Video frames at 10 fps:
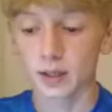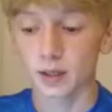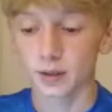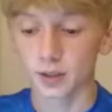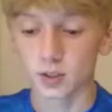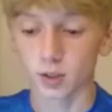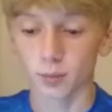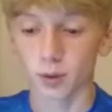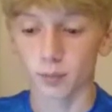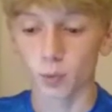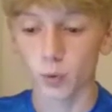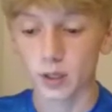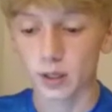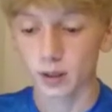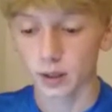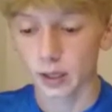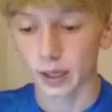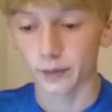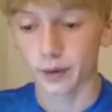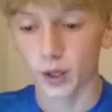this upcoming week.
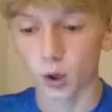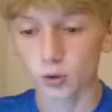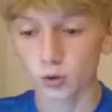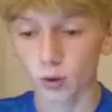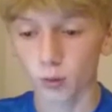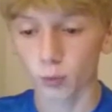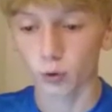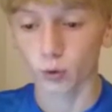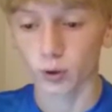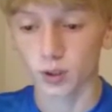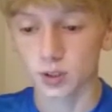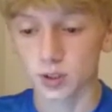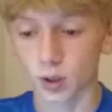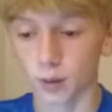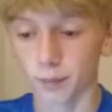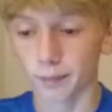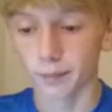And then also I want to look at some